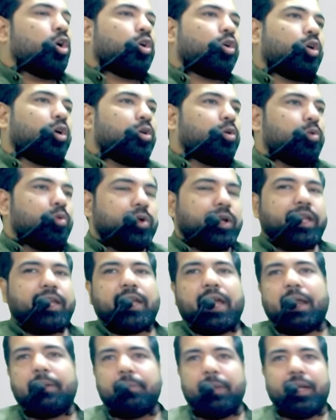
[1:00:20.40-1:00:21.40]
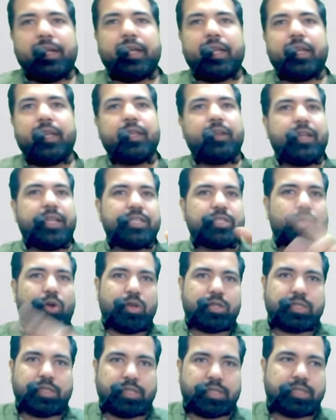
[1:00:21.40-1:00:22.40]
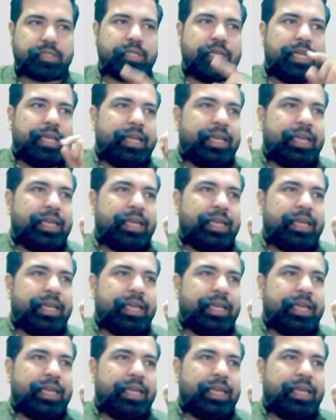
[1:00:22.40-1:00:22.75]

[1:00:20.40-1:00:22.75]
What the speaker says: called owning and maintaining race horses.